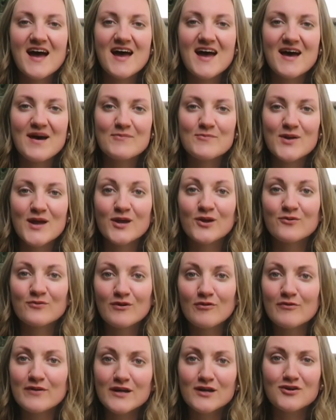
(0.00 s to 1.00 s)
And
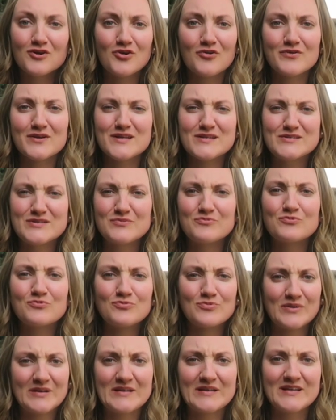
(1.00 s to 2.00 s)
growing your own is a
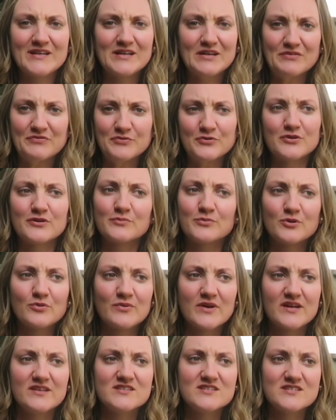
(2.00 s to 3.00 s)
really affordable
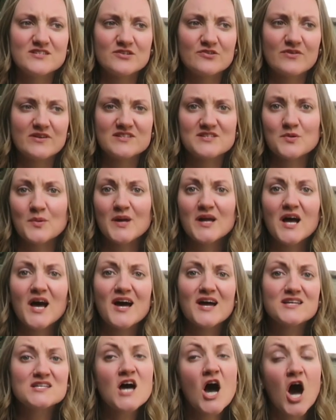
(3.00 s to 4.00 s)
way to do it. So I
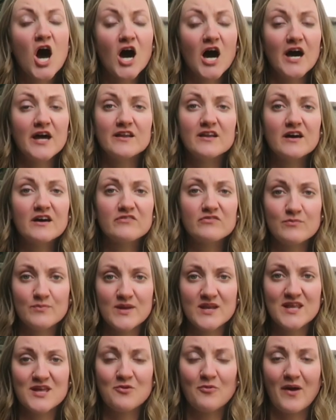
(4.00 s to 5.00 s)
got a ton of
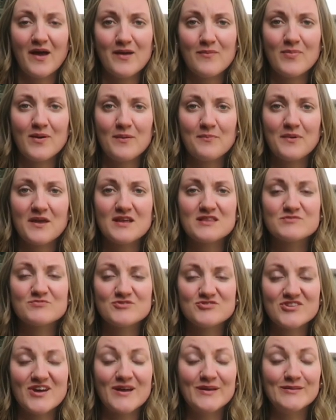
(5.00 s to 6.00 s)
mini white pumpkins,
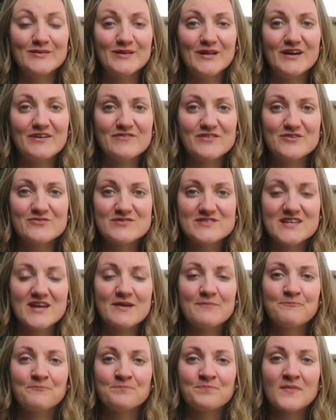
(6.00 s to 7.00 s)
which I love
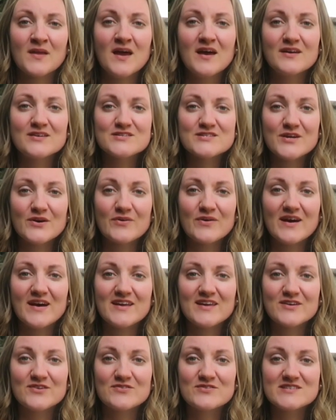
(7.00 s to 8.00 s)
using. So I
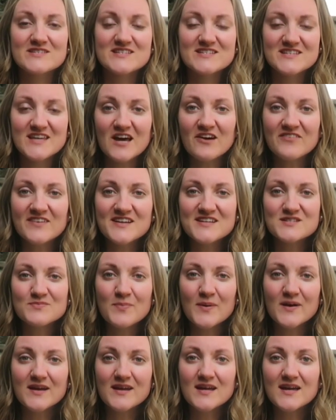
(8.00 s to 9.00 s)
used this
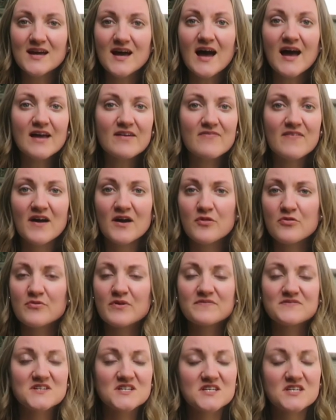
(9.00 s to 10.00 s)
galvanized bucket I found
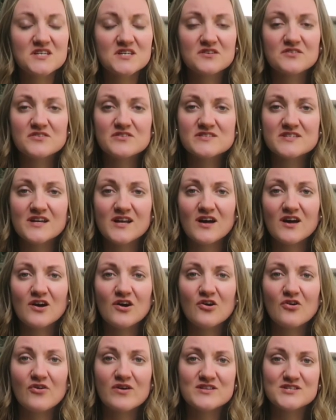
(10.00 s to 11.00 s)
thrifted years
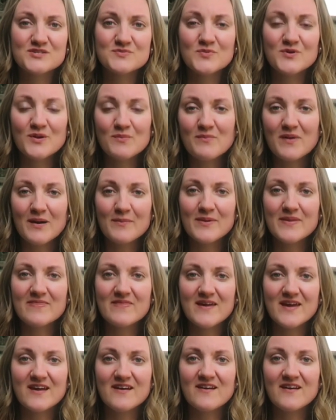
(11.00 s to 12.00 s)
ago and just put a mum in
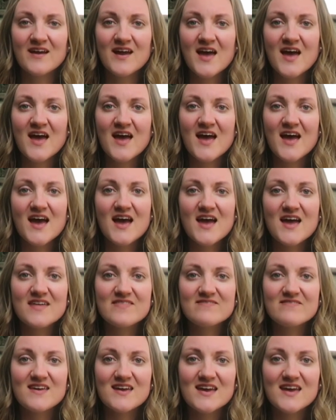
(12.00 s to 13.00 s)
there.
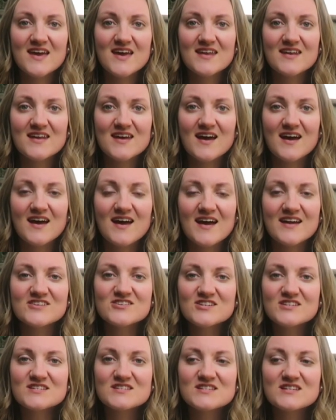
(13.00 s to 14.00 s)
And then I
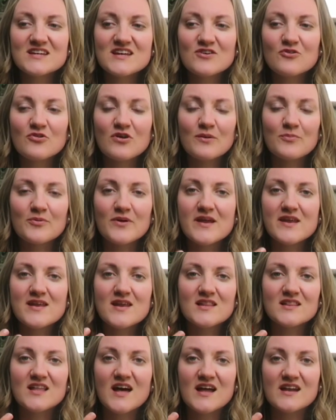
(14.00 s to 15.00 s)
just incorporated
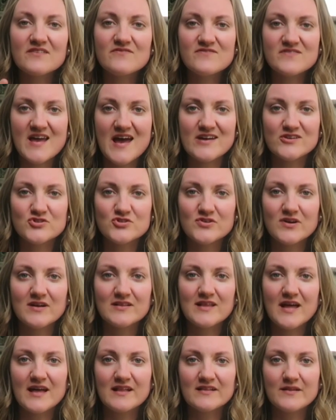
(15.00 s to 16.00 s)
a lot of
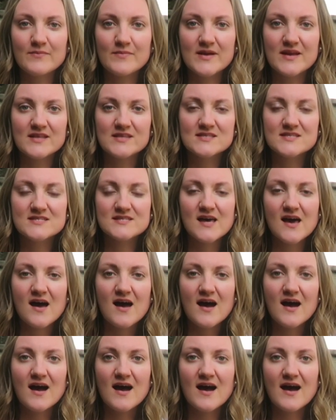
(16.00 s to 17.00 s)
natural elements.
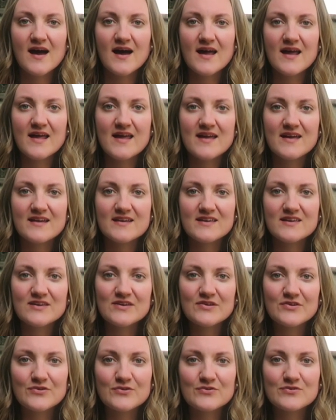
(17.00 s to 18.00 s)
I
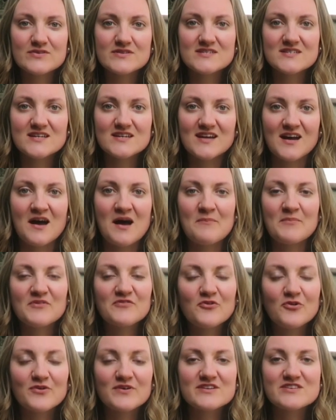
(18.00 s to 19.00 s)
used,
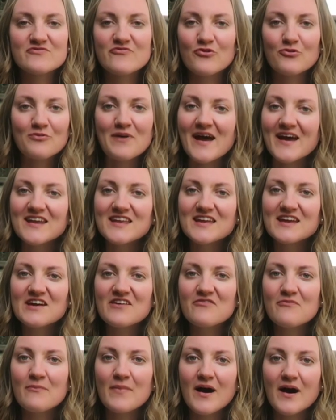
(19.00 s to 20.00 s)
of course, a variety
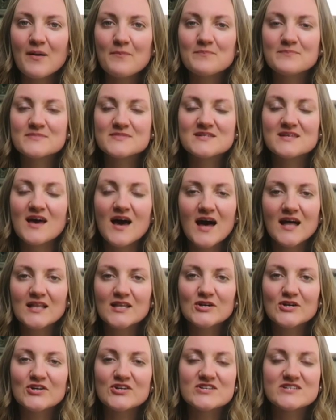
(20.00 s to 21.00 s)
of mum
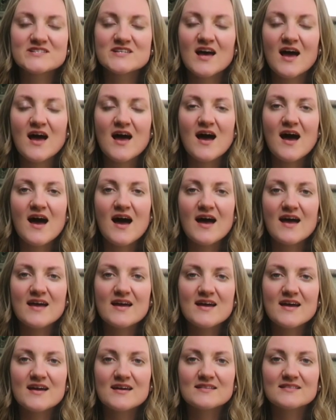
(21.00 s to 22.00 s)
colors.
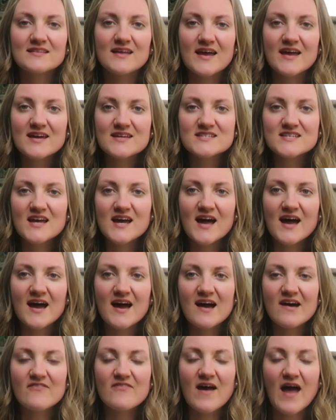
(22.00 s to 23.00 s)
I like to
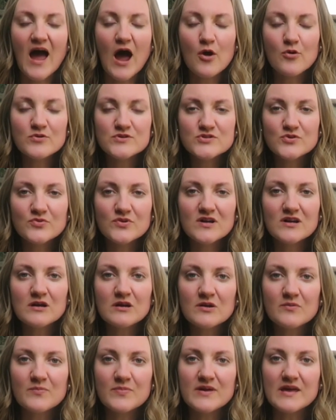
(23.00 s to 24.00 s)
have
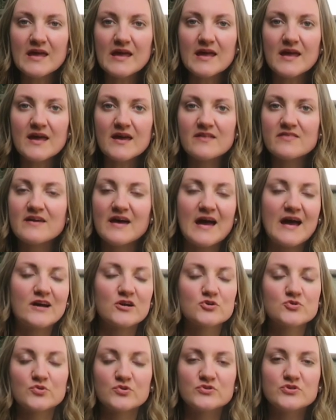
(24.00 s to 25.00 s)
outdoor be the
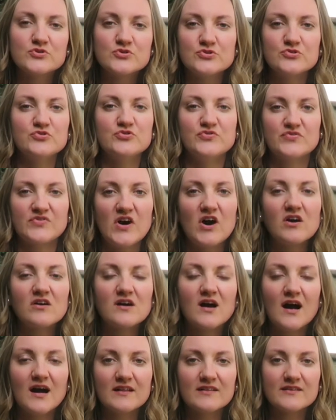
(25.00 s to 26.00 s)
actual true fall
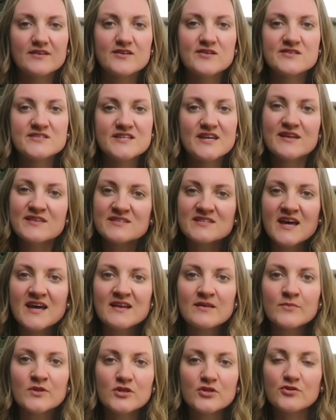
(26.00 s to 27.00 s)
colors.
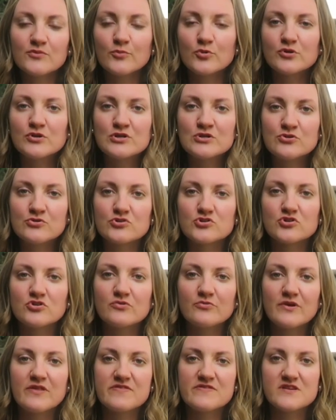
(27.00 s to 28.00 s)
Inside I'm a little more
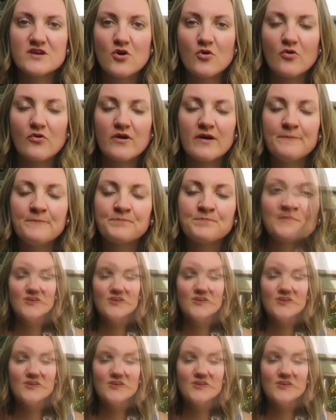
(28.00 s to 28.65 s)
neutral with decor.